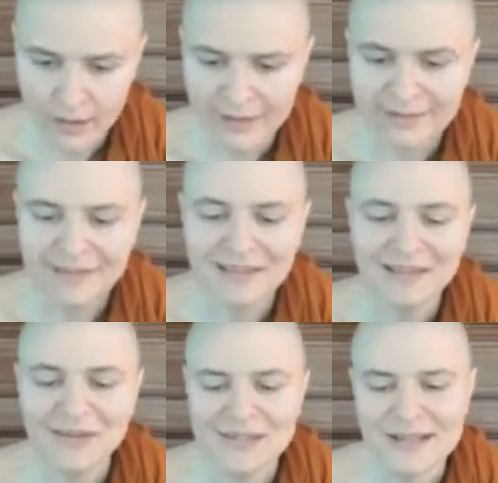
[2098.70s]
In
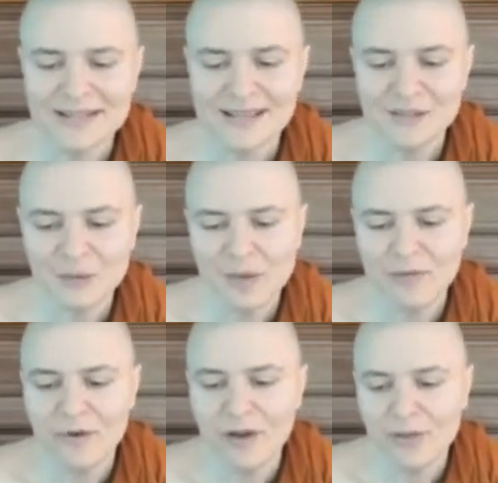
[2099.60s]
tears, I said to my
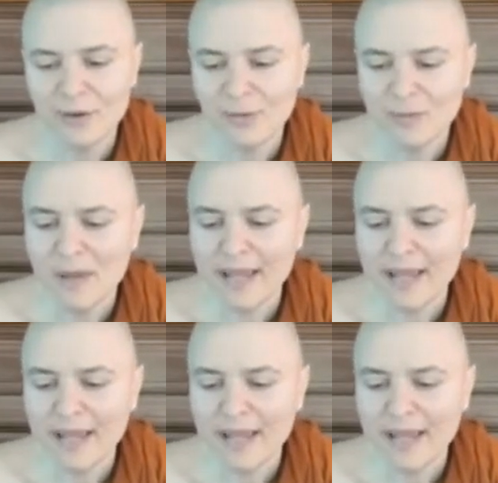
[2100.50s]
father with my